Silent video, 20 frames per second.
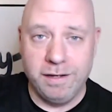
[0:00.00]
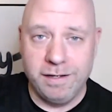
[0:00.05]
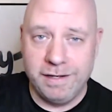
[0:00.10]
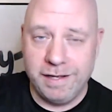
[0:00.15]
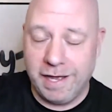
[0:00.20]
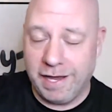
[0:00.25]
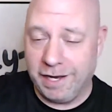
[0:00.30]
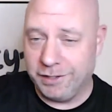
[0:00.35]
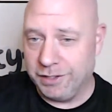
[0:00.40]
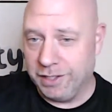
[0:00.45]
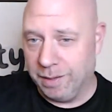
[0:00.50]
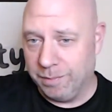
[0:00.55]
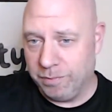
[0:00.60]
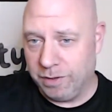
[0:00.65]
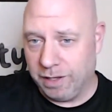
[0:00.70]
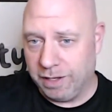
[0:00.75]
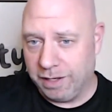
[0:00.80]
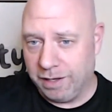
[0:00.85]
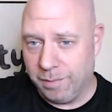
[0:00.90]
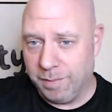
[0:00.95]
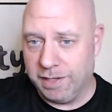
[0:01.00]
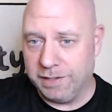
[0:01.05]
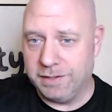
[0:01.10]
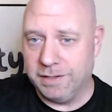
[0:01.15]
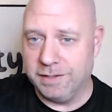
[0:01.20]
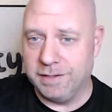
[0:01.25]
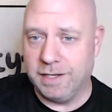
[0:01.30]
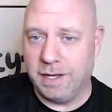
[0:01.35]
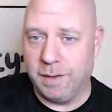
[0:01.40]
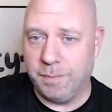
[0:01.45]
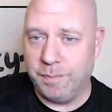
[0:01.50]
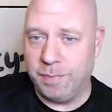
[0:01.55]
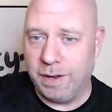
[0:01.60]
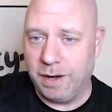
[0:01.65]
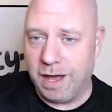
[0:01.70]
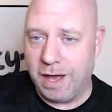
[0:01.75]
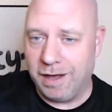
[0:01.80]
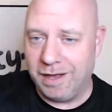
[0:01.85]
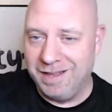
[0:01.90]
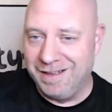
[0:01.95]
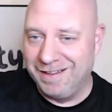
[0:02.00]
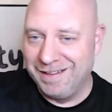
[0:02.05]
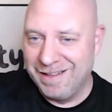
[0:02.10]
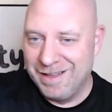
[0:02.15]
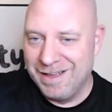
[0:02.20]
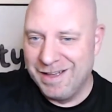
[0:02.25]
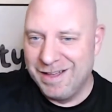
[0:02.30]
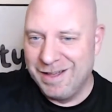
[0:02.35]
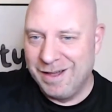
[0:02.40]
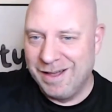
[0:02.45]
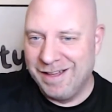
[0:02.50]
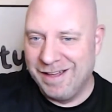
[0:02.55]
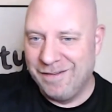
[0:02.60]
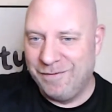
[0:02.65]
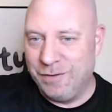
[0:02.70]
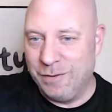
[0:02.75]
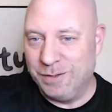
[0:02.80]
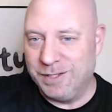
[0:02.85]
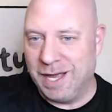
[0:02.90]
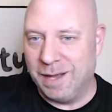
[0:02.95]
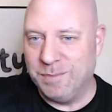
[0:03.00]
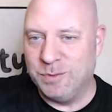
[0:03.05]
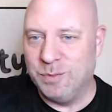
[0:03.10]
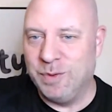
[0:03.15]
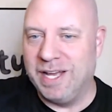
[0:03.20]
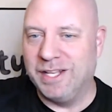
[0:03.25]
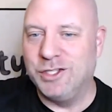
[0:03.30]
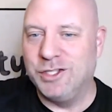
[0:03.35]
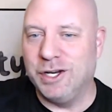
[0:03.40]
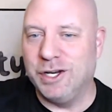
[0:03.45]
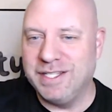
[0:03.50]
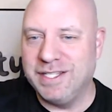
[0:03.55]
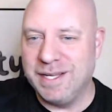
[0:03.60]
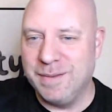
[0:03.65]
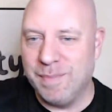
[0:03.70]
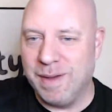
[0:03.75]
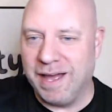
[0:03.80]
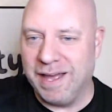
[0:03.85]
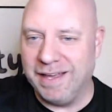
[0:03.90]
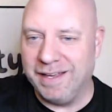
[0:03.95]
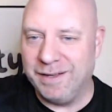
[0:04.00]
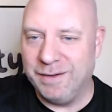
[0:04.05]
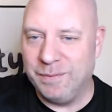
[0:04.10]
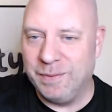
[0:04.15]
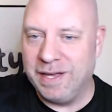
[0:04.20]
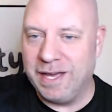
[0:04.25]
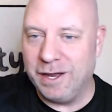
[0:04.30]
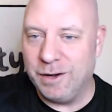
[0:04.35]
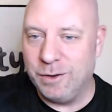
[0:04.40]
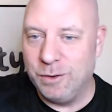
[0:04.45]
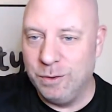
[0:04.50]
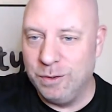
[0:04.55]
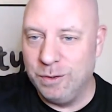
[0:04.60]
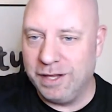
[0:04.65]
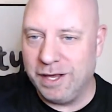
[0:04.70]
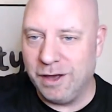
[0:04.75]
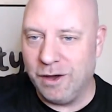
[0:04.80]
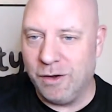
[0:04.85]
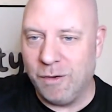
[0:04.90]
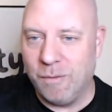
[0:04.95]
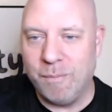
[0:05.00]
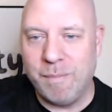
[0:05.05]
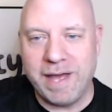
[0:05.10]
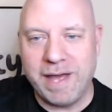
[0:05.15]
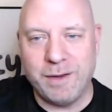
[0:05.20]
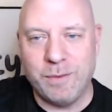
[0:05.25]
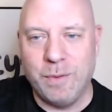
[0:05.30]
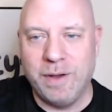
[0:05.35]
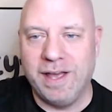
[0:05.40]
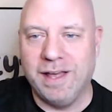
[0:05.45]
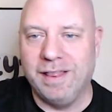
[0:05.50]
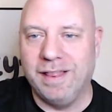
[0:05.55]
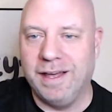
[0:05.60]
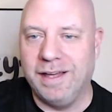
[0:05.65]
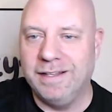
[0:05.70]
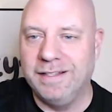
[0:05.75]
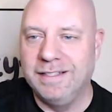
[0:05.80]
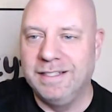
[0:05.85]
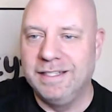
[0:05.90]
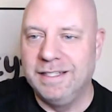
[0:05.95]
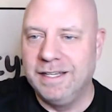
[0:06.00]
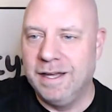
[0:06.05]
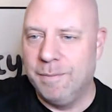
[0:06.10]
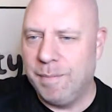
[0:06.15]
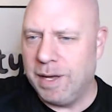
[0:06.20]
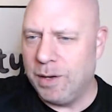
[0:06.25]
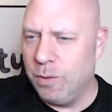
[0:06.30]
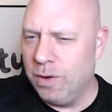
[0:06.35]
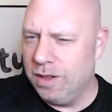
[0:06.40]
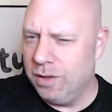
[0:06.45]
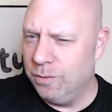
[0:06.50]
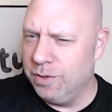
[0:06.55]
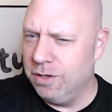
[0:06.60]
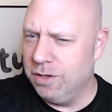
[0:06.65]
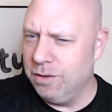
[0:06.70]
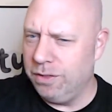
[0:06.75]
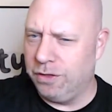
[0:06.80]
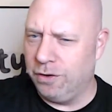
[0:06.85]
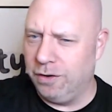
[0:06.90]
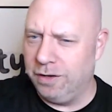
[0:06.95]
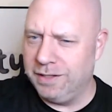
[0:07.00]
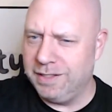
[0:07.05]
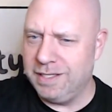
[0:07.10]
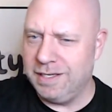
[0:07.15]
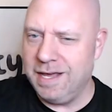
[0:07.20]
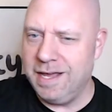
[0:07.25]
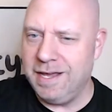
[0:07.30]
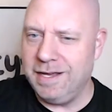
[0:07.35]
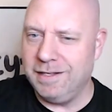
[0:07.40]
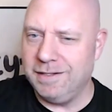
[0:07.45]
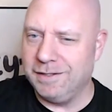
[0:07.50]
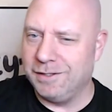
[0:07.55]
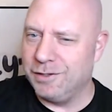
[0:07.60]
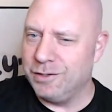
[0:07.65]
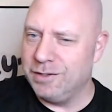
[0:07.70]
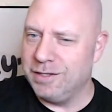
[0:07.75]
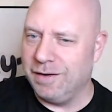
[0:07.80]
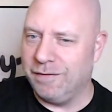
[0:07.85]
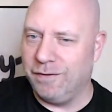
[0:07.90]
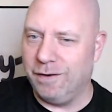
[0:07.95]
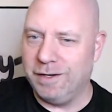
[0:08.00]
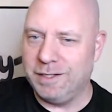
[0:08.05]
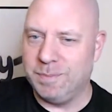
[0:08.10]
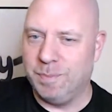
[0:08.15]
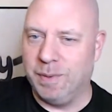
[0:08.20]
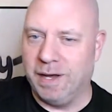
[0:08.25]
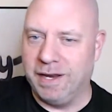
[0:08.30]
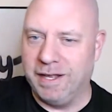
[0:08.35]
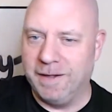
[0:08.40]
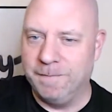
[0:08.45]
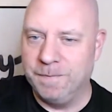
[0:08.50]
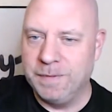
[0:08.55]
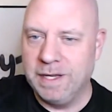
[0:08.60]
actually, I'm probably going to mess this up, but a few times. We got Jersey Mike. We got Julio, Mike Whaler. Mike Whaler, were you third tonight? Usually first, buddy.